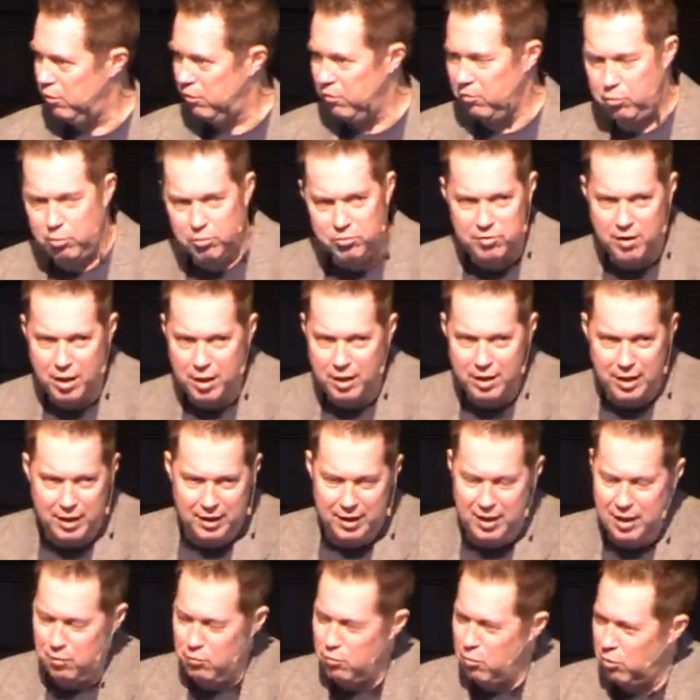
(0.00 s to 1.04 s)
This was not like
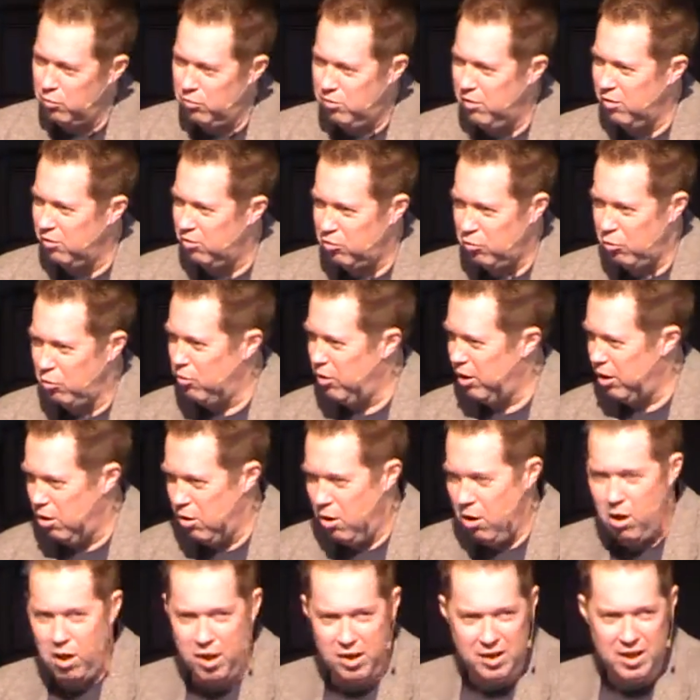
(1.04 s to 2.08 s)
he wrote this early
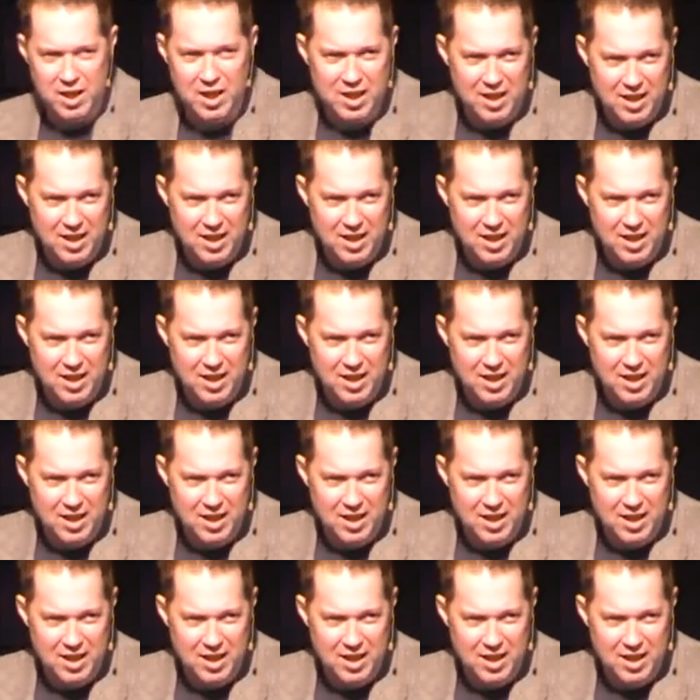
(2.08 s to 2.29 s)
on.